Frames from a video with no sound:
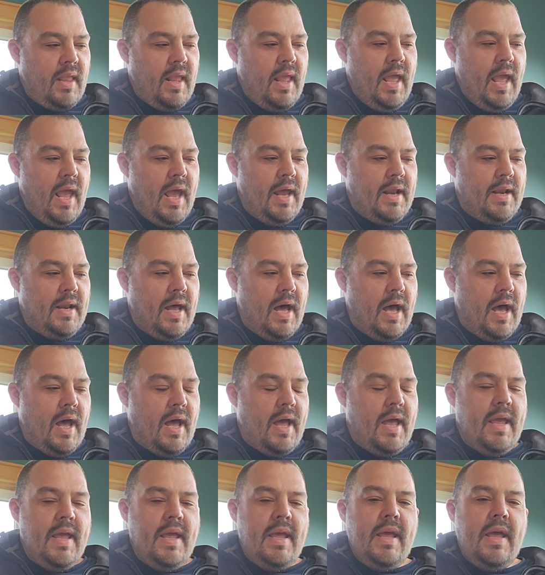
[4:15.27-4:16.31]
and
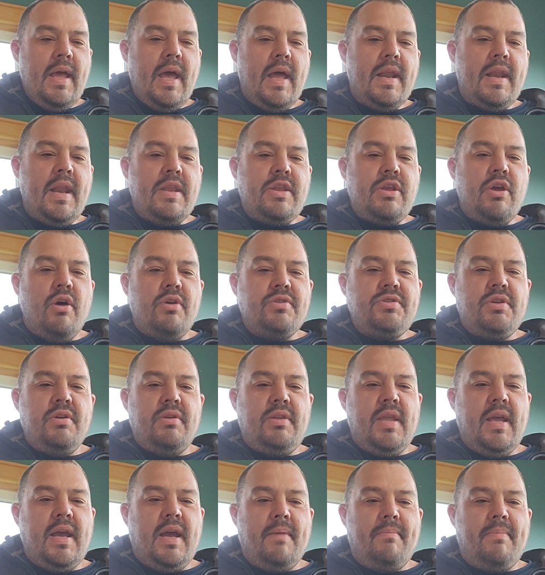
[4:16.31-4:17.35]
and then you also
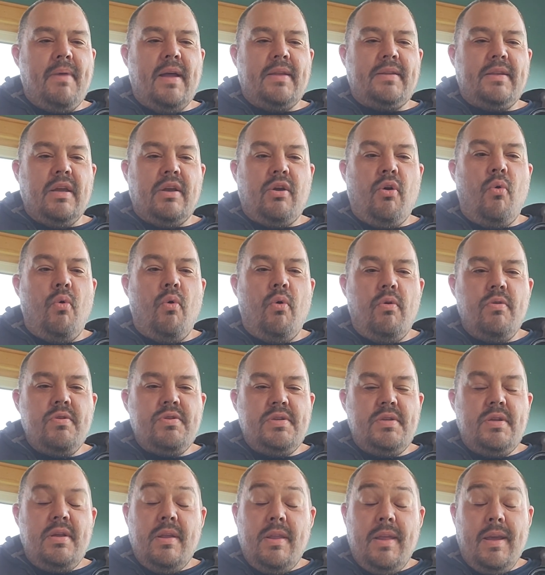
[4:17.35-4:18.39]
think about the chords,
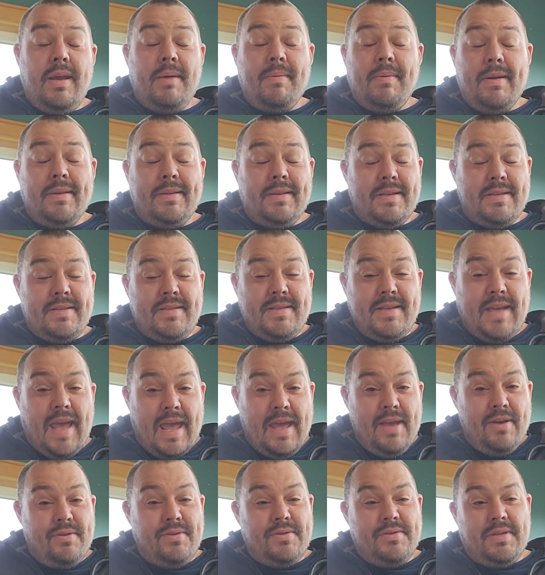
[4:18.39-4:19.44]
and you think about the
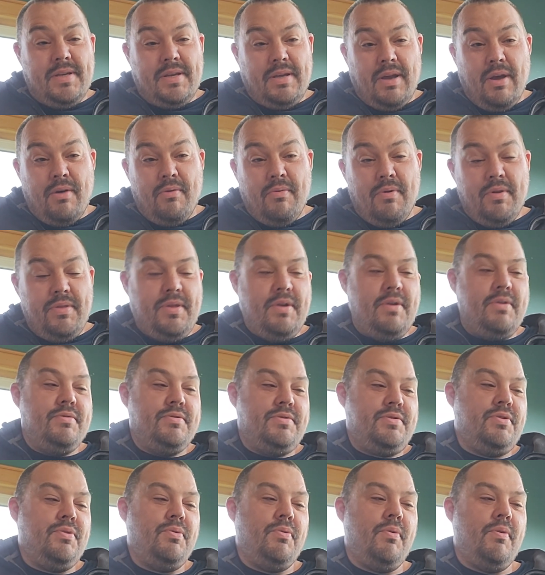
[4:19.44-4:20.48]
scales that go with
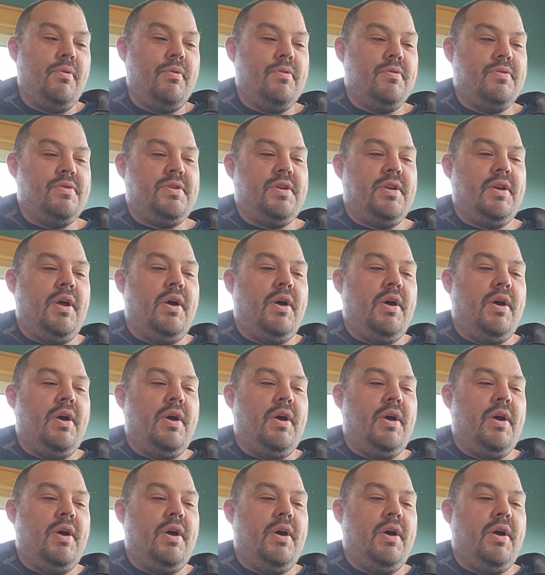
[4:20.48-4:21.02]
those chords.